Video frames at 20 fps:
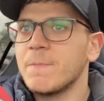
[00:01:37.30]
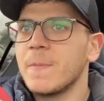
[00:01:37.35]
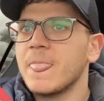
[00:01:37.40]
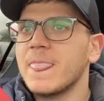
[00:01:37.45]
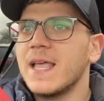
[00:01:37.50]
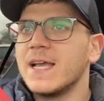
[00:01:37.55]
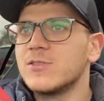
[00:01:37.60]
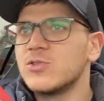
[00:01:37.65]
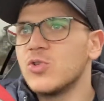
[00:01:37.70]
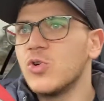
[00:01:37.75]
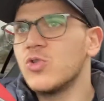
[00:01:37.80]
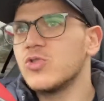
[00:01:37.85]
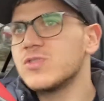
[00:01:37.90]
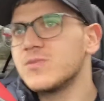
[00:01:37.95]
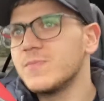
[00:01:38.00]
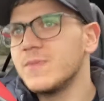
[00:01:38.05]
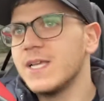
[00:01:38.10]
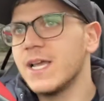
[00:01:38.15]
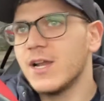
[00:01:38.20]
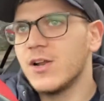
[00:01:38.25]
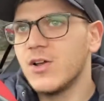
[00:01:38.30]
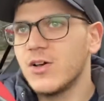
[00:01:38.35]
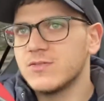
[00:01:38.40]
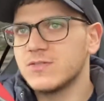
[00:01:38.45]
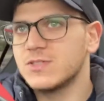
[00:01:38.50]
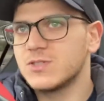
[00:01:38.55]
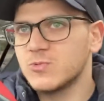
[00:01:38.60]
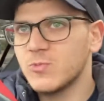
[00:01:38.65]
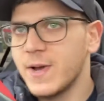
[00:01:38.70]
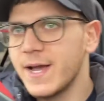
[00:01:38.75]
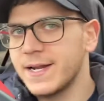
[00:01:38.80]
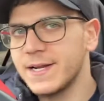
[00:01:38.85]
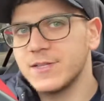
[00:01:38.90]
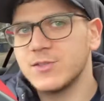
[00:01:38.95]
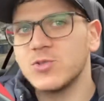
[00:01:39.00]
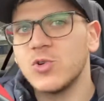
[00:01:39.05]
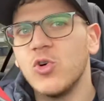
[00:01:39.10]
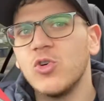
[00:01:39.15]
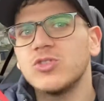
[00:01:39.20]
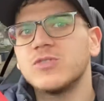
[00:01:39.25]
it taught me a lot as well.
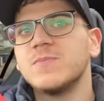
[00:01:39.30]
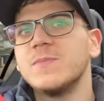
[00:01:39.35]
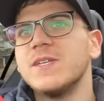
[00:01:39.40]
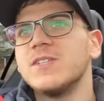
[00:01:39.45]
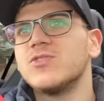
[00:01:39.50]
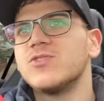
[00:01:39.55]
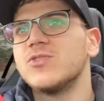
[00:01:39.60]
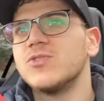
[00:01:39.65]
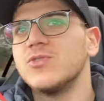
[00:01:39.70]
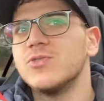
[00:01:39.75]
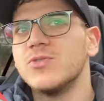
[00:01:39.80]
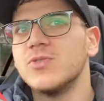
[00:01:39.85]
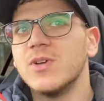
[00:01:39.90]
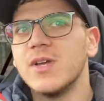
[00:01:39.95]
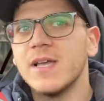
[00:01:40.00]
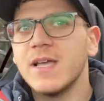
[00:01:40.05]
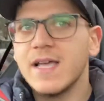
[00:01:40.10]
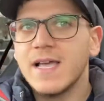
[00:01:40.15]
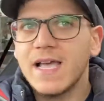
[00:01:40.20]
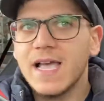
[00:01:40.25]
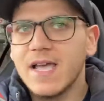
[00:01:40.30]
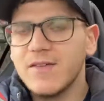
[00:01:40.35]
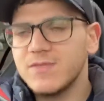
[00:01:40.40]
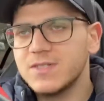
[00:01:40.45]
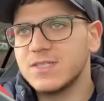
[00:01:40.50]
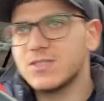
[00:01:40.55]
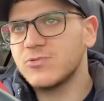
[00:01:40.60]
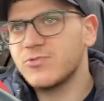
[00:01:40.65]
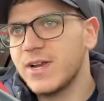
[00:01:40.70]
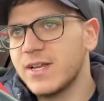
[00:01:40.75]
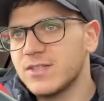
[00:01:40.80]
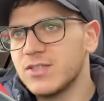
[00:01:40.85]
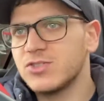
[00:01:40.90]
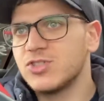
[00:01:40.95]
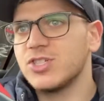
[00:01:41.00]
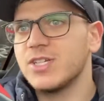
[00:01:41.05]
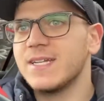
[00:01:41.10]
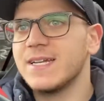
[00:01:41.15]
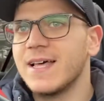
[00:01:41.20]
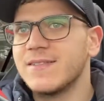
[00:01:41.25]
It taught me to have a
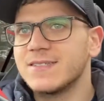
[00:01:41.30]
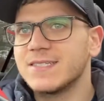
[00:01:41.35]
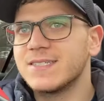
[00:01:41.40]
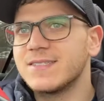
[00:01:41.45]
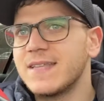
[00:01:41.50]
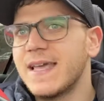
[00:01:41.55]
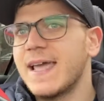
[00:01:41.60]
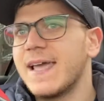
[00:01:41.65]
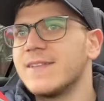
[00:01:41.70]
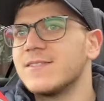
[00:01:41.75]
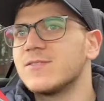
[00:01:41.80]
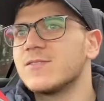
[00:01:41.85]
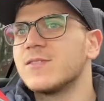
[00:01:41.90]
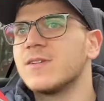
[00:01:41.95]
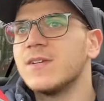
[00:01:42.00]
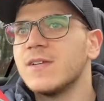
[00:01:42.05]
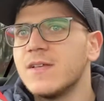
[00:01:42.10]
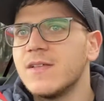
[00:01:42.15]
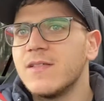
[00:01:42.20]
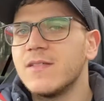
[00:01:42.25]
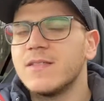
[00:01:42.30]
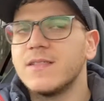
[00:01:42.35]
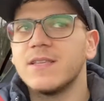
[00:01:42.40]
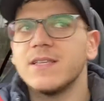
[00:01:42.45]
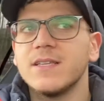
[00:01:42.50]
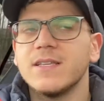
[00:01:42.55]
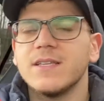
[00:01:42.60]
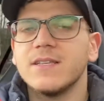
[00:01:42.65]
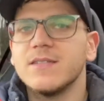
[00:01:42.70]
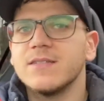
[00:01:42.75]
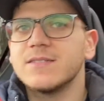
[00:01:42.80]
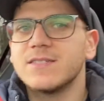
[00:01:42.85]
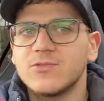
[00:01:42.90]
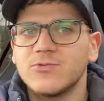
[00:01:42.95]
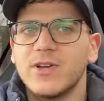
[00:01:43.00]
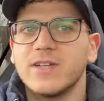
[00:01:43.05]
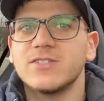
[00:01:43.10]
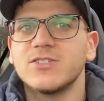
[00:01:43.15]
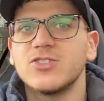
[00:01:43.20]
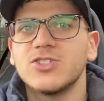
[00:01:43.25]
strategy and understand the
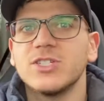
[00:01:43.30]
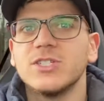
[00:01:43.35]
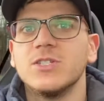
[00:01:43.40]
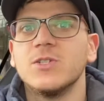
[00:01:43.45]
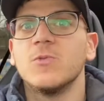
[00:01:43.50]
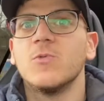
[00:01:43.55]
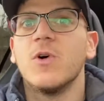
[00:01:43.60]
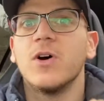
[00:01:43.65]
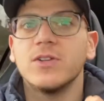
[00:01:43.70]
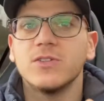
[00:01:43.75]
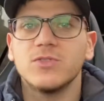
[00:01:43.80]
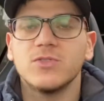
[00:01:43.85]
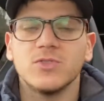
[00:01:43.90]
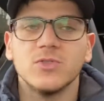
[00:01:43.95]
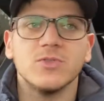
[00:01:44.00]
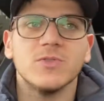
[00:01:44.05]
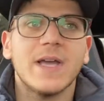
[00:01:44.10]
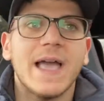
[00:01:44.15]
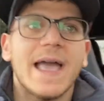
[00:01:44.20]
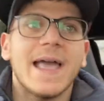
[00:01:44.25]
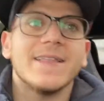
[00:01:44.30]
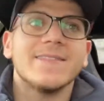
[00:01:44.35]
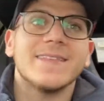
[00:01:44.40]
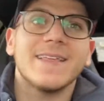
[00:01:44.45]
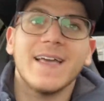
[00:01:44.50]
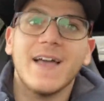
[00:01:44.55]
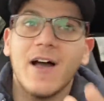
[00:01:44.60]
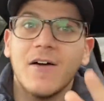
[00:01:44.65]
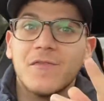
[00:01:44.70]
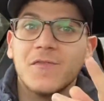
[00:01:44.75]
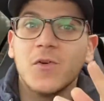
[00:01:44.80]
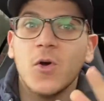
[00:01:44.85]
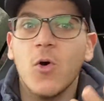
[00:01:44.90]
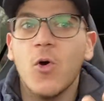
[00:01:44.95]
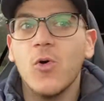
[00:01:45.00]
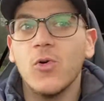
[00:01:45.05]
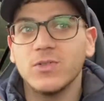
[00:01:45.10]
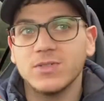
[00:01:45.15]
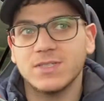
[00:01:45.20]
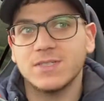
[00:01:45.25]
strategy you want to do. And of
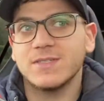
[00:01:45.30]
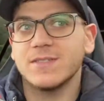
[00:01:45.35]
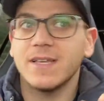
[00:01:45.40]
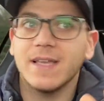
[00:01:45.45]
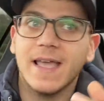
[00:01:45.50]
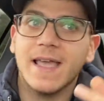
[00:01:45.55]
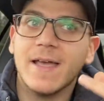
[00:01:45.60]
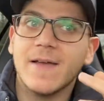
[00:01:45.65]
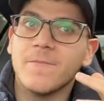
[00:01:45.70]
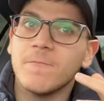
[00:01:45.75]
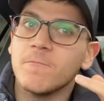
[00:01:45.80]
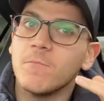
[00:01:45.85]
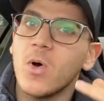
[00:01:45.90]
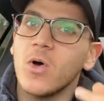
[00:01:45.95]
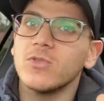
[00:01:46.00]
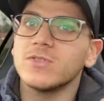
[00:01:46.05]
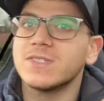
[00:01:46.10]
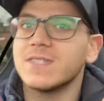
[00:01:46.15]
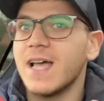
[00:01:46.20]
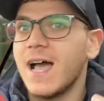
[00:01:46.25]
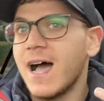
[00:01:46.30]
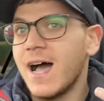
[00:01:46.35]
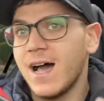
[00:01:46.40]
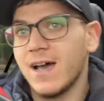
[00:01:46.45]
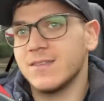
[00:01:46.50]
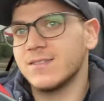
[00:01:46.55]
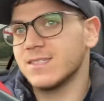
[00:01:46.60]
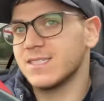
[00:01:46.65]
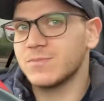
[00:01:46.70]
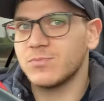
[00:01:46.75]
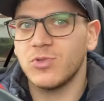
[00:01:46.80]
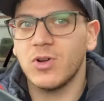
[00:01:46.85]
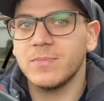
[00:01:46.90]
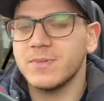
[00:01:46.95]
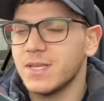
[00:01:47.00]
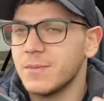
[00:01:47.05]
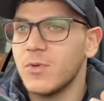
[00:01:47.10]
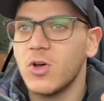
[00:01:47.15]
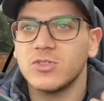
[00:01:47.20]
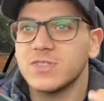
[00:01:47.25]
course,
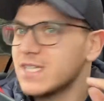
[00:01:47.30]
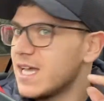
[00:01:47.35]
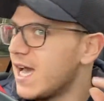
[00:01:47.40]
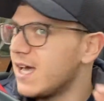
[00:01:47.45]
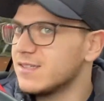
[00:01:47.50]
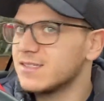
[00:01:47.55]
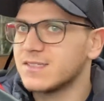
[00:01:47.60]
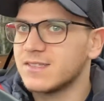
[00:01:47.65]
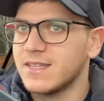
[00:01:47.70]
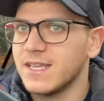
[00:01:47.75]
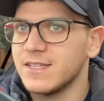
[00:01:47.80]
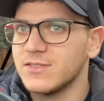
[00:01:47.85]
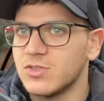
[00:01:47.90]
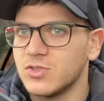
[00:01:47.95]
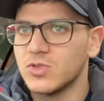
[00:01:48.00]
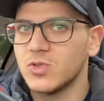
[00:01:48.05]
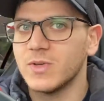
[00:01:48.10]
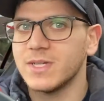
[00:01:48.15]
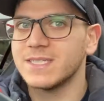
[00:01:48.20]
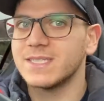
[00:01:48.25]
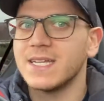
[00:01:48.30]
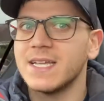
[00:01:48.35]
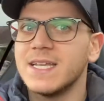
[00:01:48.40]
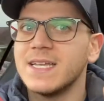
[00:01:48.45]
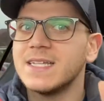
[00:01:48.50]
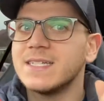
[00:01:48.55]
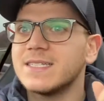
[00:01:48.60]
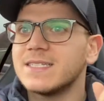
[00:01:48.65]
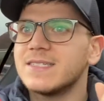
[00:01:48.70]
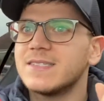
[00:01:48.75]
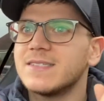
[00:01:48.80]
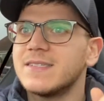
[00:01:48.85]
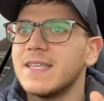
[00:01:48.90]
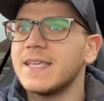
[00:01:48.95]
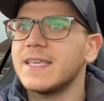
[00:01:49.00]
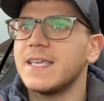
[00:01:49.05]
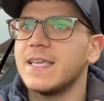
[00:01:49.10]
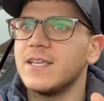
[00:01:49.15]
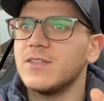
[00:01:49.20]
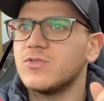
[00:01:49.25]
probably the most hardest thing to do is
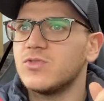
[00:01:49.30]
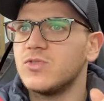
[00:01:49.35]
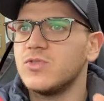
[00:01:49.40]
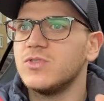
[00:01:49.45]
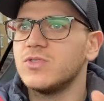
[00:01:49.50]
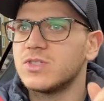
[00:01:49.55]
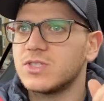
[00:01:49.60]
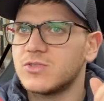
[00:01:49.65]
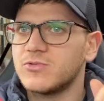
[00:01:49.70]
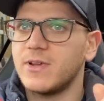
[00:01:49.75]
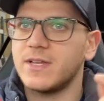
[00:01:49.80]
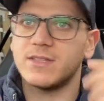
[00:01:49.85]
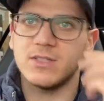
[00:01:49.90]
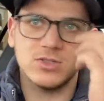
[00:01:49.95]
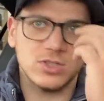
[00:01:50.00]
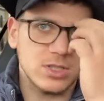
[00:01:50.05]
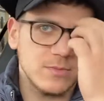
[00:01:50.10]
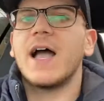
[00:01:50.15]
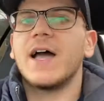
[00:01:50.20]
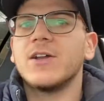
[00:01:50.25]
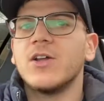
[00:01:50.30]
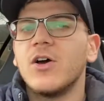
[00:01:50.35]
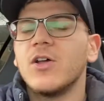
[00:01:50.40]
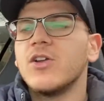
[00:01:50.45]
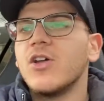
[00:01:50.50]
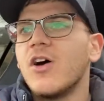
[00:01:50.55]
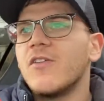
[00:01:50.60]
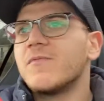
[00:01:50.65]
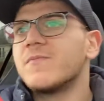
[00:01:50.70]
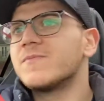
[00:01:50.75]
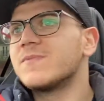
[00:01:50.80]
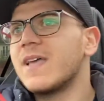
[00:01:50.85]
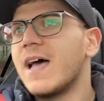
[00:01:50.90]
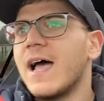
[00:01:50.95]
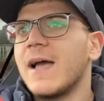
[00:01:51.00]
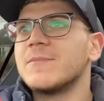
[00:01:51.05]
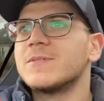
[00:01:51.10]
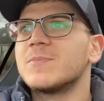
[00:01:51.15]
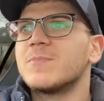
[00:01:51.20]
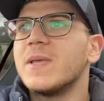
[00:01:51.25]
sticking to your strategy. I know a lot of
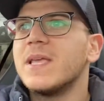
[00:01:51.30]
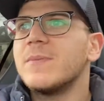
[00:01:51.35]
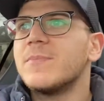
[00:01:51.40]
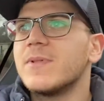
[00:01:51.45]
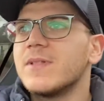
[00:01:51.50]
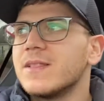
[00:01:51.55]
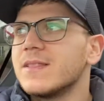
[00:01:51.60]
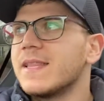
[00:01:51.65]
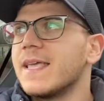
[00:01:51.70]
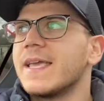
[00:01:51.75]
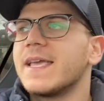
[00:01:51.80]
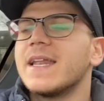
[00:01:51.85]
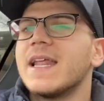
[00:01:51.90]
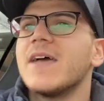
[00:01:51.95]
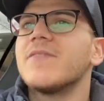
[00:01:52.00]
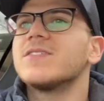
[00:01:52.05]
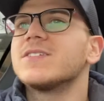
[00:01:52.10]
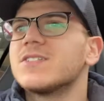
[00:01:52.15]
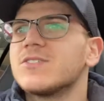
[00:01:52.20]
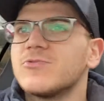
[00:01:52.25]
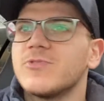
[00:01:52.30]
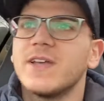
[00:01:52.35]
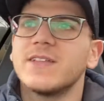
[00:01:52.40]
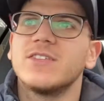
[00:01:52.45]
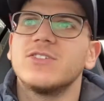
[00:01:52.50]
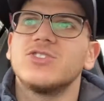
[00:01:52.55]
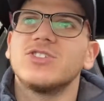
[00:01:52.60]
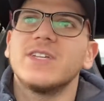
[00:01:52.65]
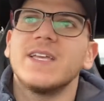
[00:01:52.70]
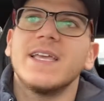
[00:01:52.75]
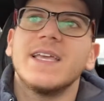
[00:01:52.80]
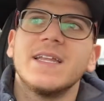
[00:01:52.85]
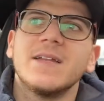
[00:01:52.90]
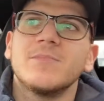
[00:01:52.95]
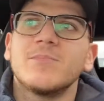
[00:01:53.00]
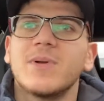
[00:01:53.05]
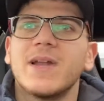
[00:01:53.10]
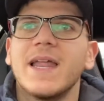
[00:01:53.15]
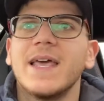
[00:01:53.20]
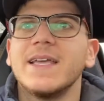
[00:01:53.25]
times people, they can have a strategy
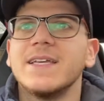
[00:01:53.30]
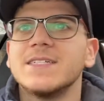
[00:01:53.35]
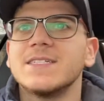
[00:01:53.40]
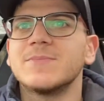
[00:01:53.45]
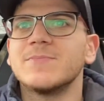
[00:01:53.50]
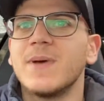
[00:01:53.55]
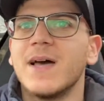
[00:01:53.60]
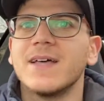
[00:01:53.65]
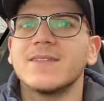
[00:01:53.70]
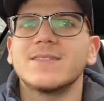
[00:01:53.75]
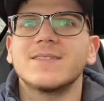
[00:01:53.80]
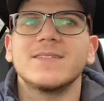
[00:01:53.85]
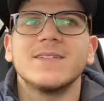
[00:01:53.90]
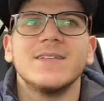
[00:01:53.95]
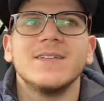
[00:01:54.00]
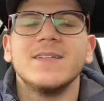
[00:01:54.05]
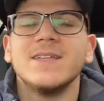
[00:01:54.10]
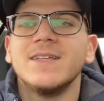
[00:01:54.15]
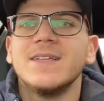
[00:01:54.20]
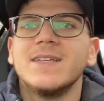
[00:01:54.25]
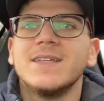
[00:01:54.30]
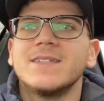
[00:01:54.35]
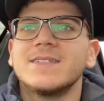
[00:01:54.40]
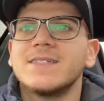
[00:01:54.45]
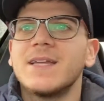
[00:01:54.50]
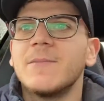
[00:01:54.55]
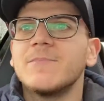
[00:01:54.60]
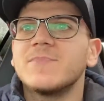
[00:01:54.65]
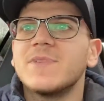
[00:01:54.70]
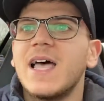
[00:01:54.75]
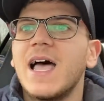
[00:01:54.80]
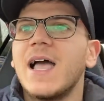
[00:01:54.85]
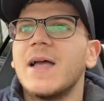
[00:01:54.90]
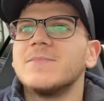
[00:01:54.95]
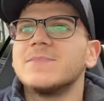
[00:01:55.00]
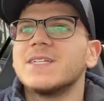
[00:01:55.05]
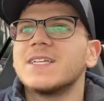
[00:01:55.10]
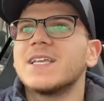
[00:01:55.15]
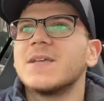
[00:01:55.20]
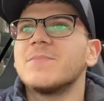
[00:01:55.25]
in place, but
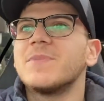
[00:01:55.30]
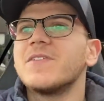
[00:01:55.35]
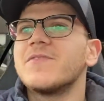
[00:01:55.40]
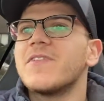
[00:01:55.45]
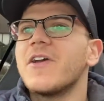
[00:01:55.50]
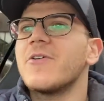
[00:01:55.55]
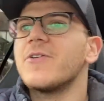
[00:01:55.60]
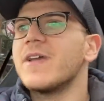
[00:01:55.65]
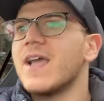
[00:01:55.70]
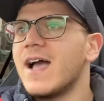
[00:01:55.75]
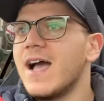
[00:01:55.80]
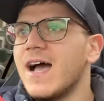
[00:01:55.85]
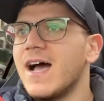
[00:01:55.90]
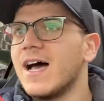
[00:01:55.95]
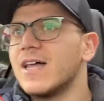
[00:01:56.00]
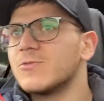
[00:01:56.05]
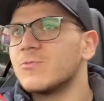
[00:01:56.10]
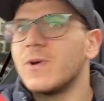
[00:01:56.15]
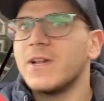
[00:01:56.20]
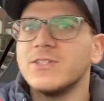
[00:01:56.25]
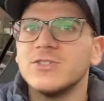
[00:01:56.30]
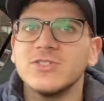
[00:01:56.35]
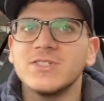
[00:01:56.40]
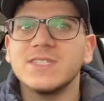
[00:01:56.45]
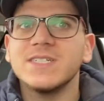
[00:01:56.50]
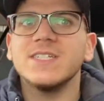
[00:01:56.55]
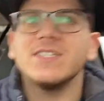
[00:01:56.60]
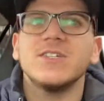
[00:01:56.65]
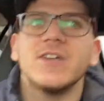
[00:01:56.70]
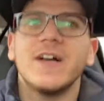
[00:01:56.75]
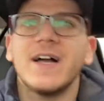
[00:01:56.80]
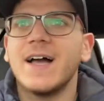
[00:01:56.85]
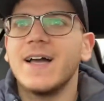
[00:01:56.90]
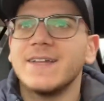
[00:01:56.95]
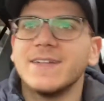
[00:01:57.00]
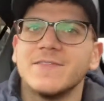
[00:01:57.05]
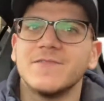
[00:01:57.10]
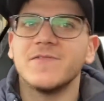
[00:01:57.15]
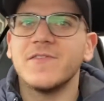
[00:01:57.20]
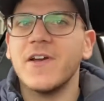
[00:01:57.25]
sometimes it can be very hard when you see you are
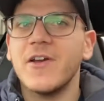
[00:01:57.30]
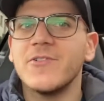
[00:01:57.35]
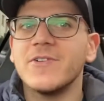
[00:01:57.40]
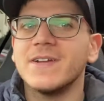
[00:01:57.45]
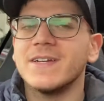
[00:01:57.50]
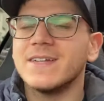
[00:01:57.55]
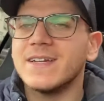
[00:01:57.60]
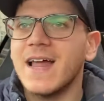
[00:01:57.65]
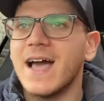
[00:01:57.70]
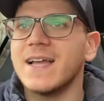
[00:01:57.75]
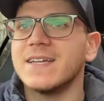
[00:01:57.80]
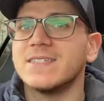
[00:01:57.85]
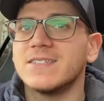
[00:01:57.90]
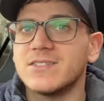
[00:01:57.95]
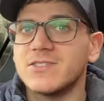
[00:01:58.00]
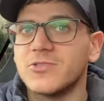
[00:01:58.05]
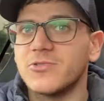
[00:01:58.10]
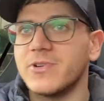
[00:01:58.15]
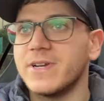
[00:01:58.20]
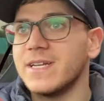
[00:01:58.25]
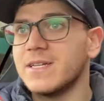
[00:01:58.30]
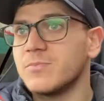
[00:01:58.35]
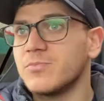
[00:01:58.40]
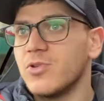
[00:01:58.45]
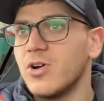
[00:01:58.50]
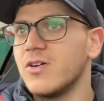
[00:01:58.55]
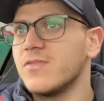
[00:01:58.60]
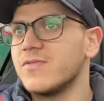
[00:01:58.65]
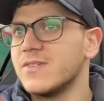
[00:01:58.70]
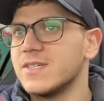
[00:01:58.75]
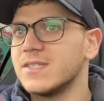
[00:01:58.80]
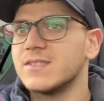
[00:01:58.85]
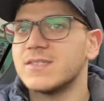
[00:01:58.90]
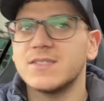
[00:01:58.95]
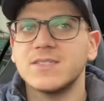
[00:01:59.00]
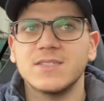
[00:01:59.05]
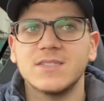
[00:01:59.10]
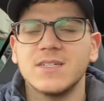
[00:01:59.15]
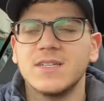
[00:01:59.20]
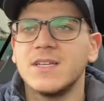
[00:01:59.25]
in very nice green
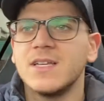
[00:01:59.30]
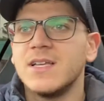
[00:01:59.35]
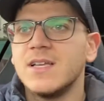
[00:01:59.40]
profits.